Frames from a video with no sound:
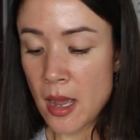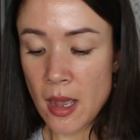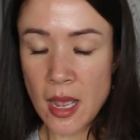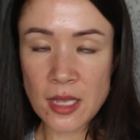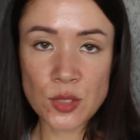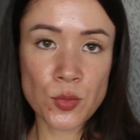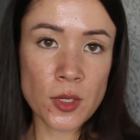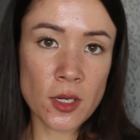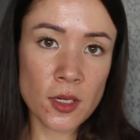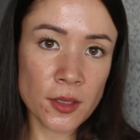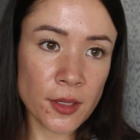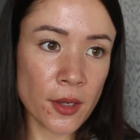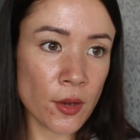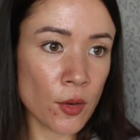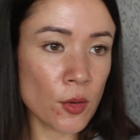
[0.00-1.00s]
As we all
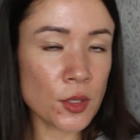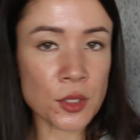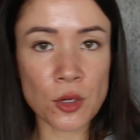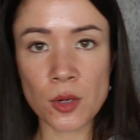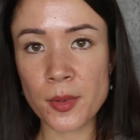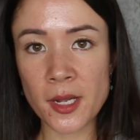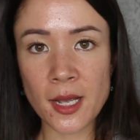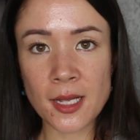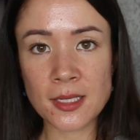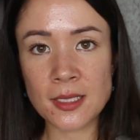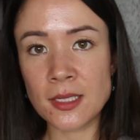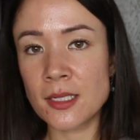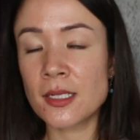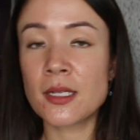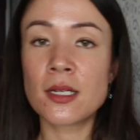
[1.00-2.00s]
know, ascorbic
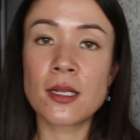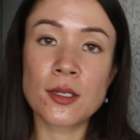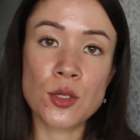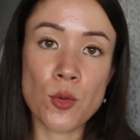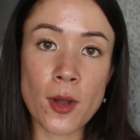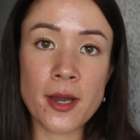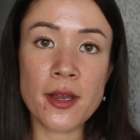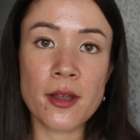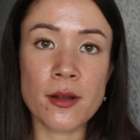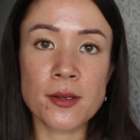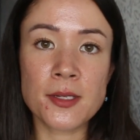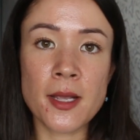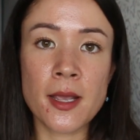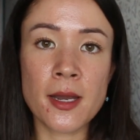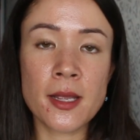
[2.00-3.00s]
acid is quite
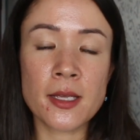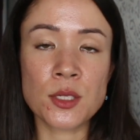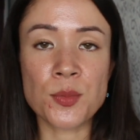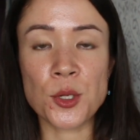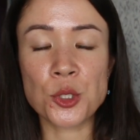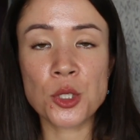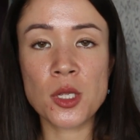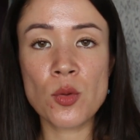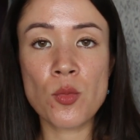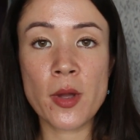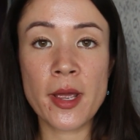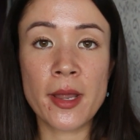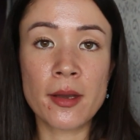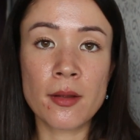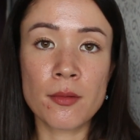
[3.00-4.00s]
irritating, especially
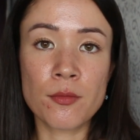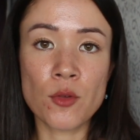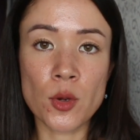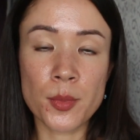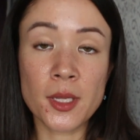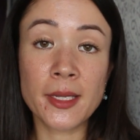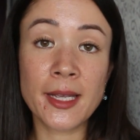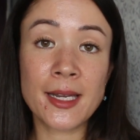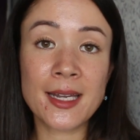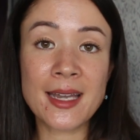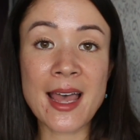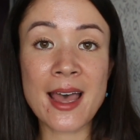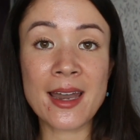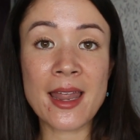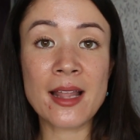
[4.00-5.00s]
when formulated
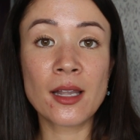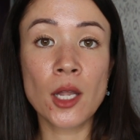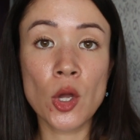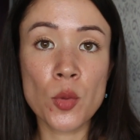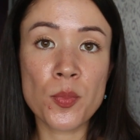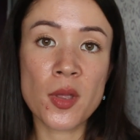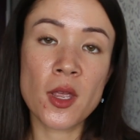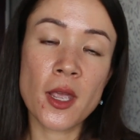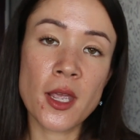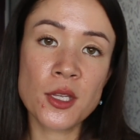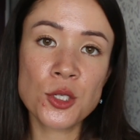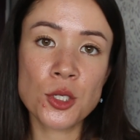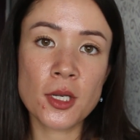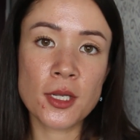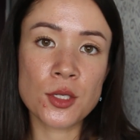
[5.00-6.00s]
at a low
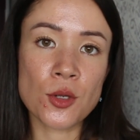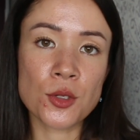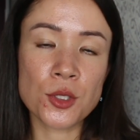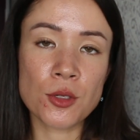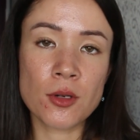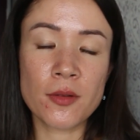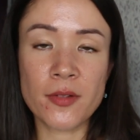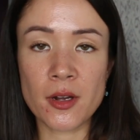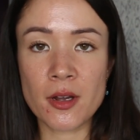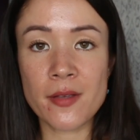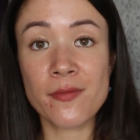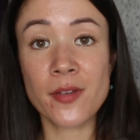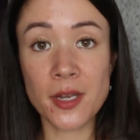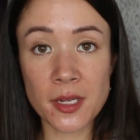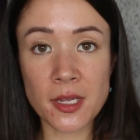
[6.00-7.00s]
pH. It's also a very
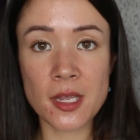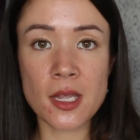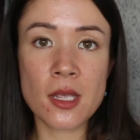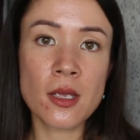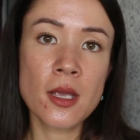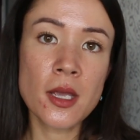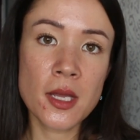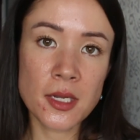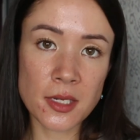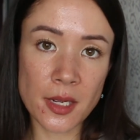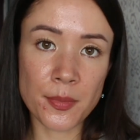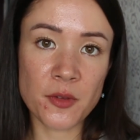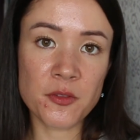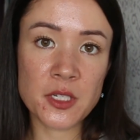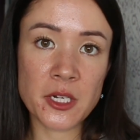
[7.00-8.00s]
finicky
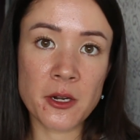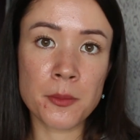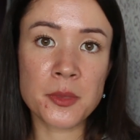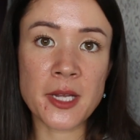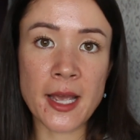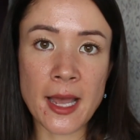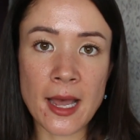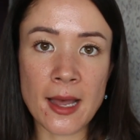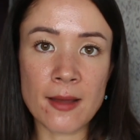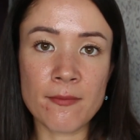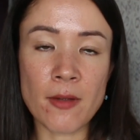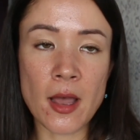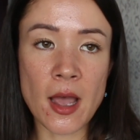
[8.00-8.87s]
type of serum to have.